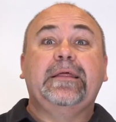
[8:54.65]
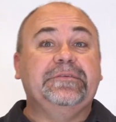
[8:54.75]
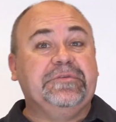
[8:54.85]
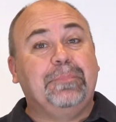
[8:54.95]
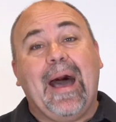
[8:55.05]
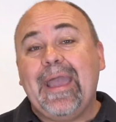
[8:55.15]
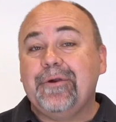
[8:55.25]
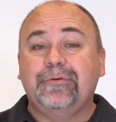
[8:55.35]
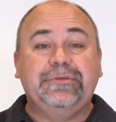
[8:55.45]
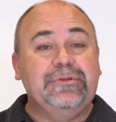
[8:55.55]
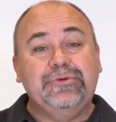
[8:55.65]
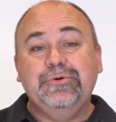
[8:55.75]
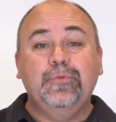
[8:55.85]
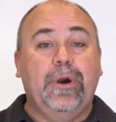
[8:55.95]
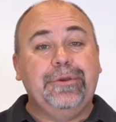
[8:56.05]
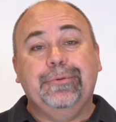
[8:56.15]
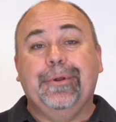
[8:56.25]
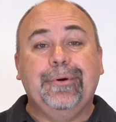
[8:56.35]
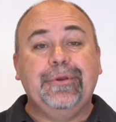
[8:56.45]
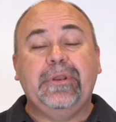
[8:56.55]
inspired to do what you
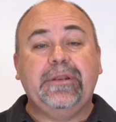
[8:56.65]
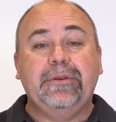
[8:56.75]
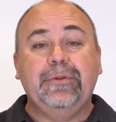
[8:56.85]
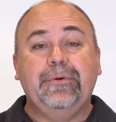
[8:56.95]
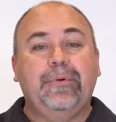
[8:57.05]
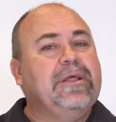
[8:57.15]
know you need to do.